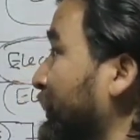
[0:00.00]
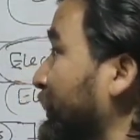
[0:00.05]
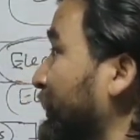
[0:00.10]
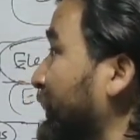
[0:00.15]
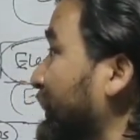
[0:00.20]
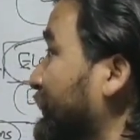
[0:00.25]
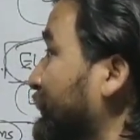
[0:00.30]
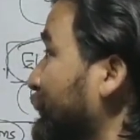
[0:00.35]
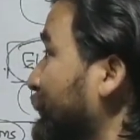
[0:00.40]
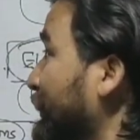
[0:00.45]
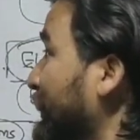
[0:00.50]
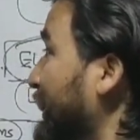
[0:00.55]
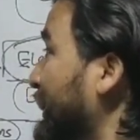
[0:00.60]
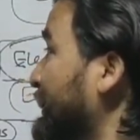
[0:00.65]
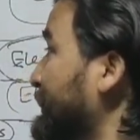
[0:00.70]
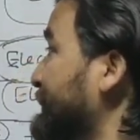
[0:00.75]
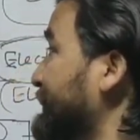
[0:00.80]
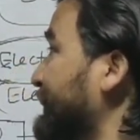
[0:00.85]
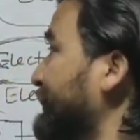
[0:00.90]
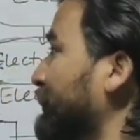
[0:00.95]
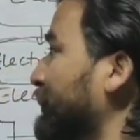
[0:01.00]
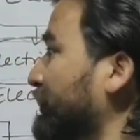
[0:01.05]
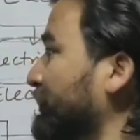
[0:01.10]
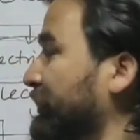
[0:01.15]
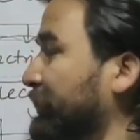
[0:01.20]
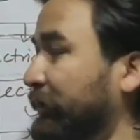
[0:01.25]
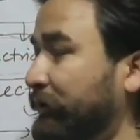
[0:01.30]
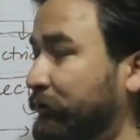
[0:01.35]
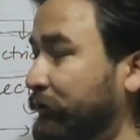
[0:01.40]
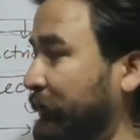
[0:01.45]
electrolytes and
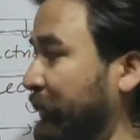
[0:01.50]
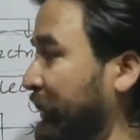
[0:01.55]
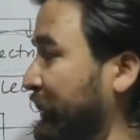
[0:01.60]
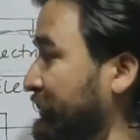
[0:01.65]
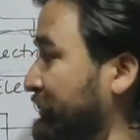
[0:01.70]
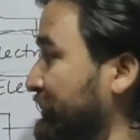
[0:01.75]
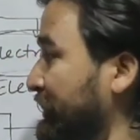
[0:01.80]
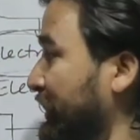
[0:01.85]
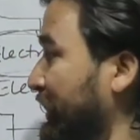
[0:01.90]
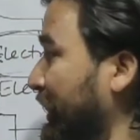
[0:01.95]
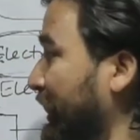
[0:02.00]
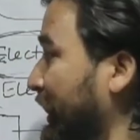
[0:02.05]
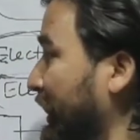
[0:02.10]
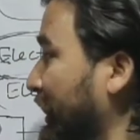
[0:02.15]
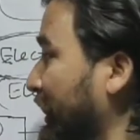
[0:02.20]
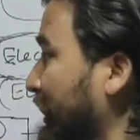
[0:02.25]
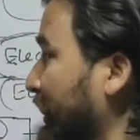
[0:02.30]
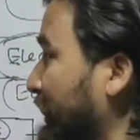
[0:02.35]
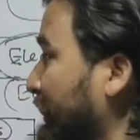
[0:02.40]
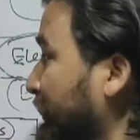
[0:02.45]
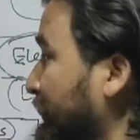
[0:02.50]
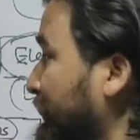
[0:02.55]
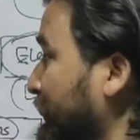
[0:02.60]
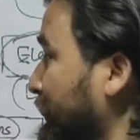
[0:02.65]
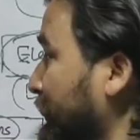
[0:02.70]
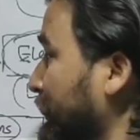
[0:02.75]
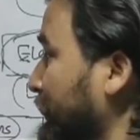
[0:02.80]
non-electrolytes, and